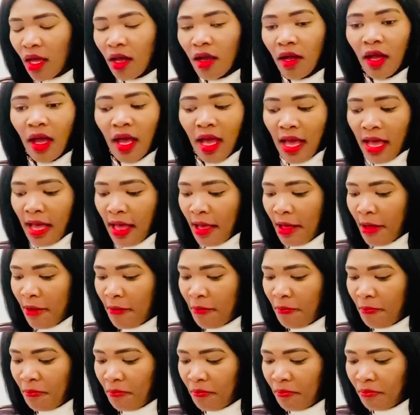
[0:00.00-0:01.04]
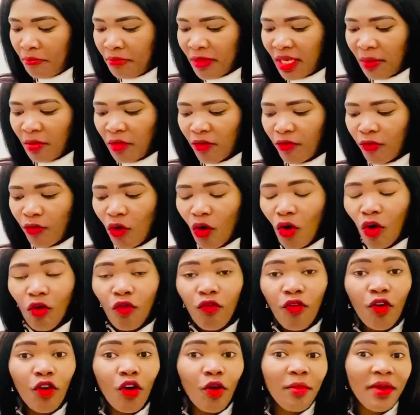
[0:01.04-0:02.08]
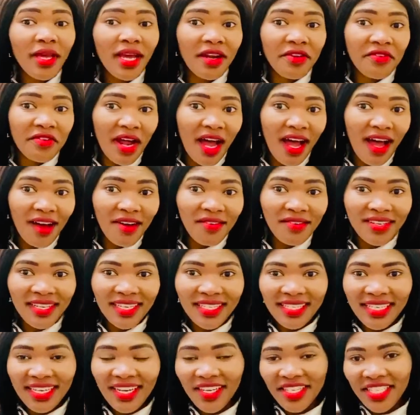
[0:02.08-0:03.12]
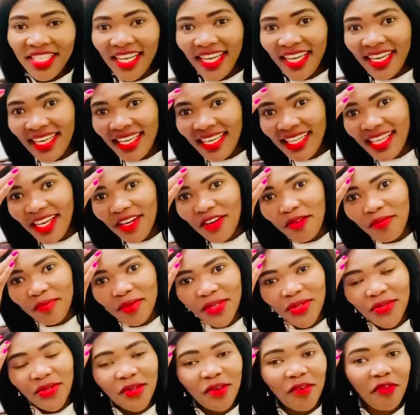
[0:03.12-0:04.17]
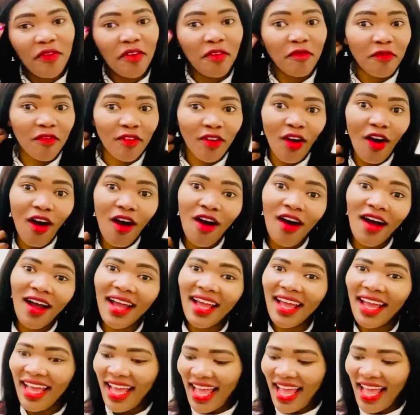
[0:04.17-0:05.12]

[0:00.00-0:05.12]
Number four, follow me around as an attorney, that will be sort of a vlog.